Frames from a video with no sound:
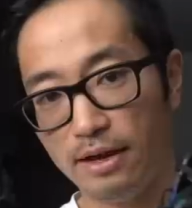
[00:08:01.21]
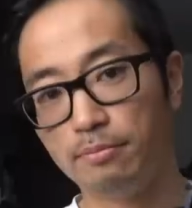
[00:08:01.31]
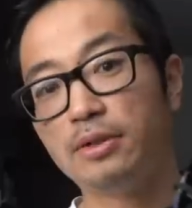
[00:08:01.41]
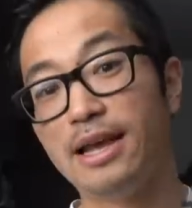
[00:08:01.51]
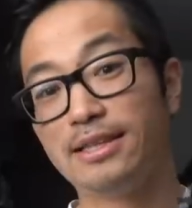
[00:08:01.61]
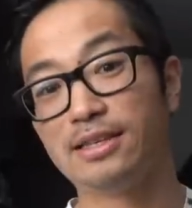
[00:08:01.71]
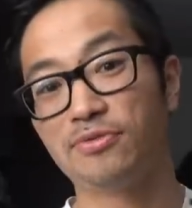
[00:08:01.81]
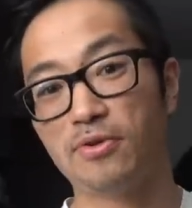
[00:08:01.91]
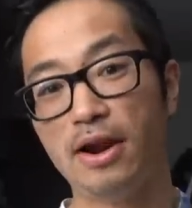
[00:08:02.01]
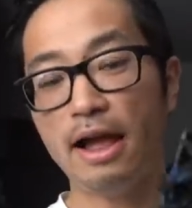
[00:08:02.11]
I'd take this
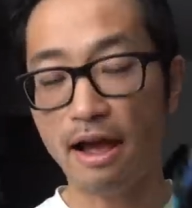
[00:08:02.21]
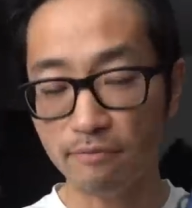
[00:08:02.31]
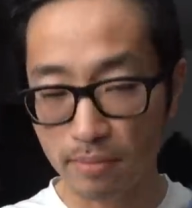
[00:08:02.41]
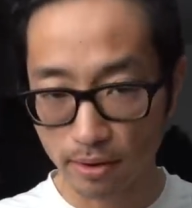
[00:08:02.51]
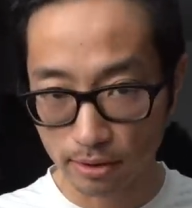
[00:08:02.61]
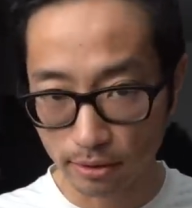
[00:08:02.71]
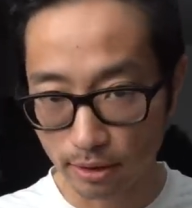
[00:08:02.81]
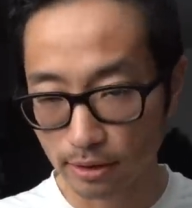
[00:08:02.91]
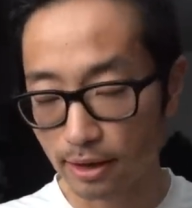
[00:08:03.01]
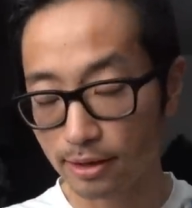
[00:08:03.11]
for a half
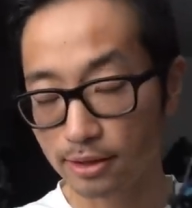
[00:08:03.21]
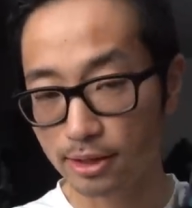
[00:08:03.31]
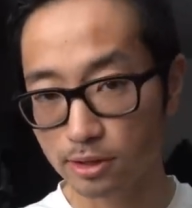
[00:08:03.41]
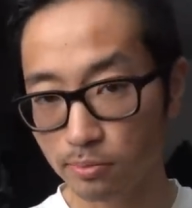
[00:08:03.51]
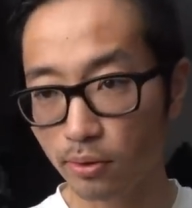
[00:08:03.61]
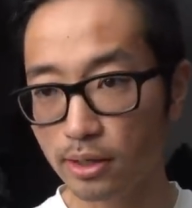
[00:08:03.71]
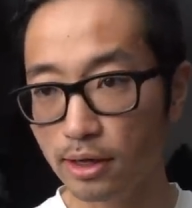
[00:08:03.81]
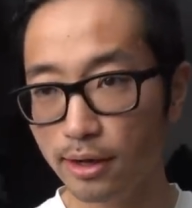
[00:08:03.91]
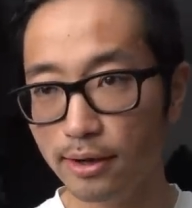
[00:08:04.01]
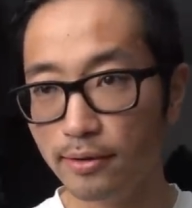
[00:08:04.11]
marathon at this point.
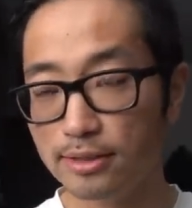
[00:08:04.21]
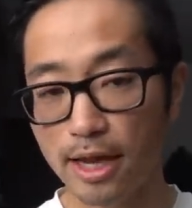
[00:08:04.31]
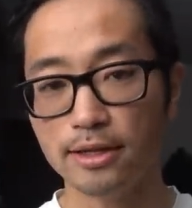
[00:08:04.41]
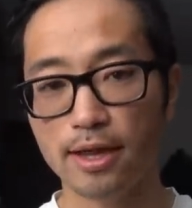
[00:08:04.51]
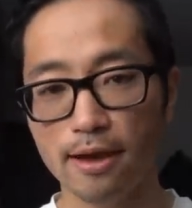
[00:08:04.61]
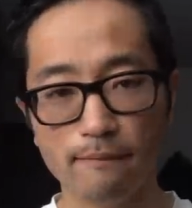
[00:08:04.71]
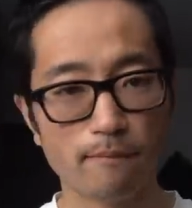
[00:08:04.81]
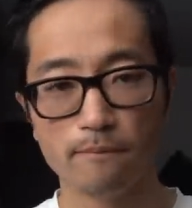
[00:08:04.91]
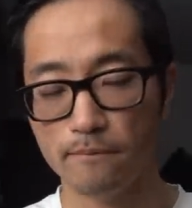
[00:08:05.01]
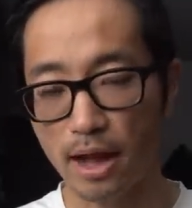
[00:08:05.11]
10K,
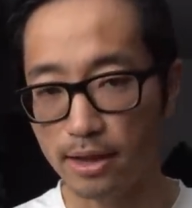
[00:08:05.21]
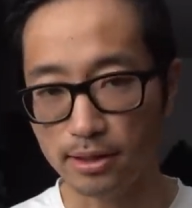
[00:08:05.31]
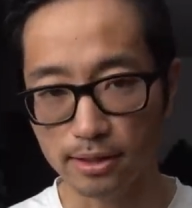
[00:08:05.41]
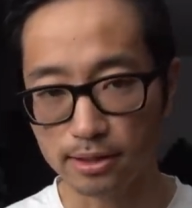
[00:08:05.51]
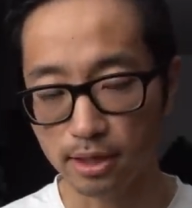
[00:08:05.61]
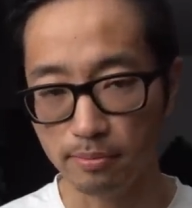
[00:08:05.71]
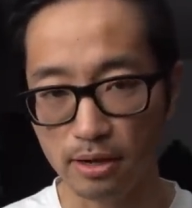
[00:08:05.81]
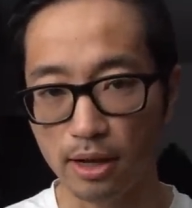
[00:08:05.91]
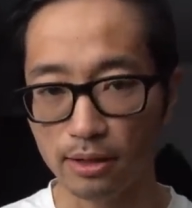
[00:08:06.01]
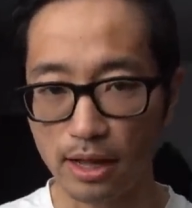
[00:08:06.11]
I think it's gonna be a